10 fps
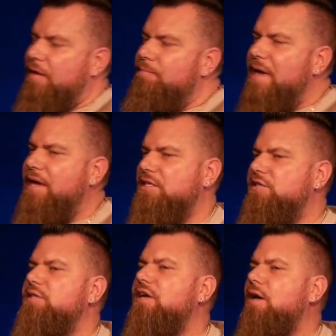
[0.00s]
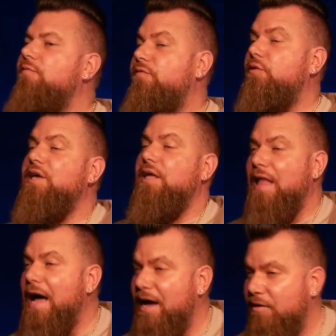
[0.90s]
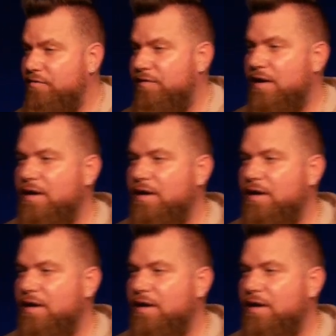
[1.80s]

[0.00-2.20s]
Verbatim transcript: they'll make us come fully alive.